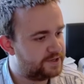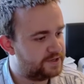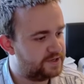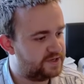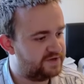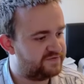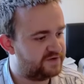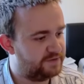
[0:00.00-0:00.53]

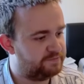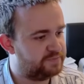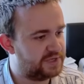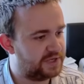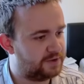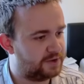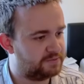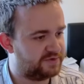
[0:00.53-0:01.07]
If I
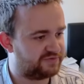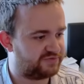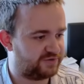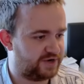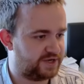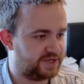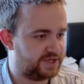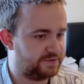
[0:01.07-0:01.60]
blow up the
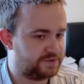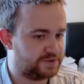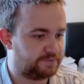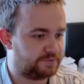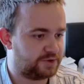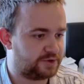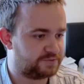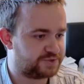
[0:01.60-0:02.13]
Frankie with the
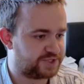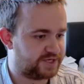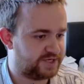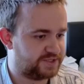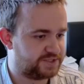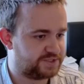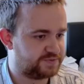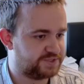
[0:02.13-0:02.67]
pop
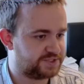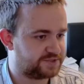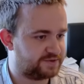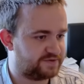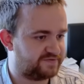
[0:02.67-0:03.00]
Shanks, we swing